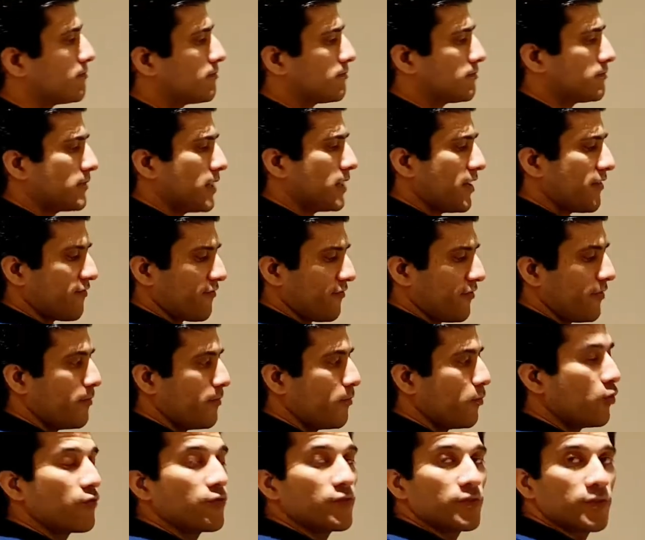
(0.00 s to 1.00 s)
If we
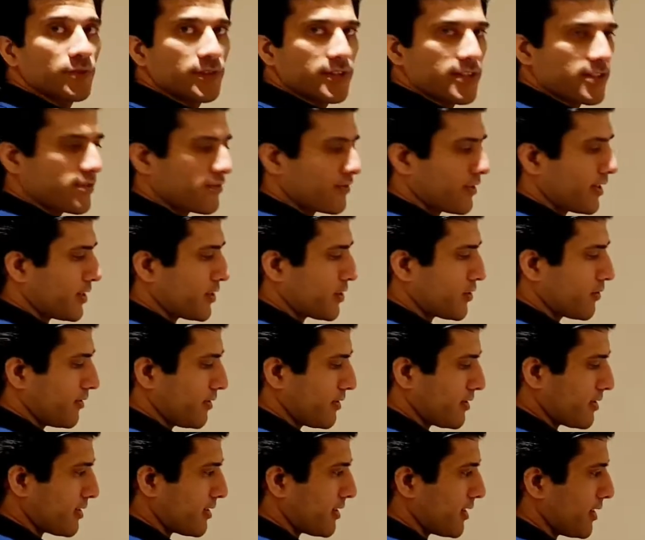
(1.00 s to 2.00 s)
move to these
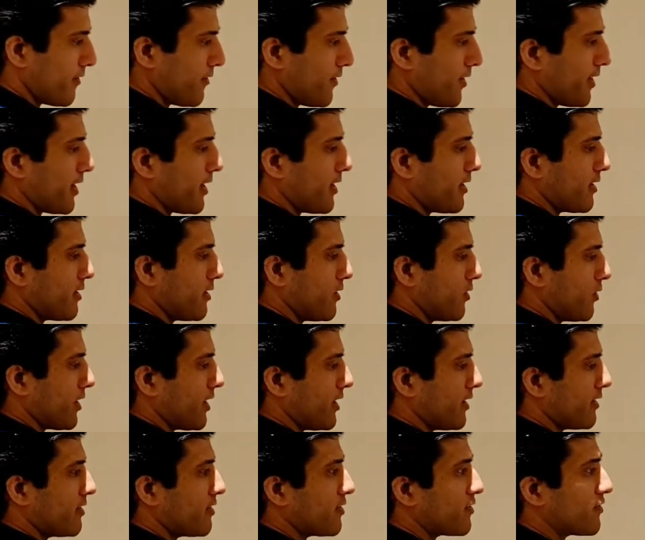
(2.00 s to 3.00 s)
thresholds, then we can look
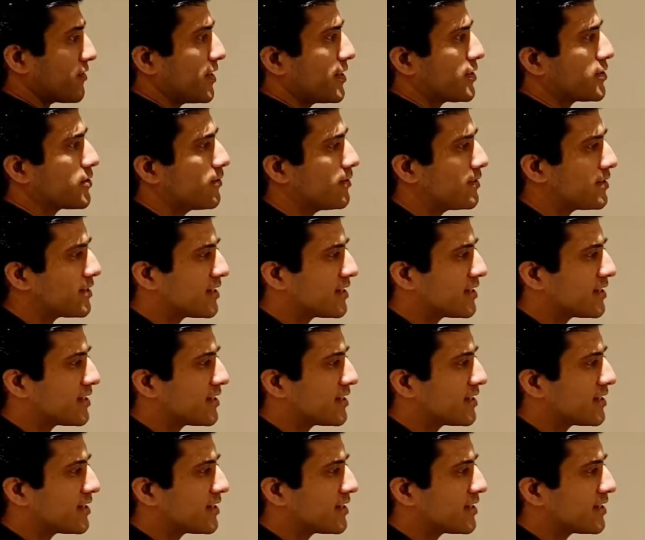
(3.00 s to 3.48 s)
at these thresholds.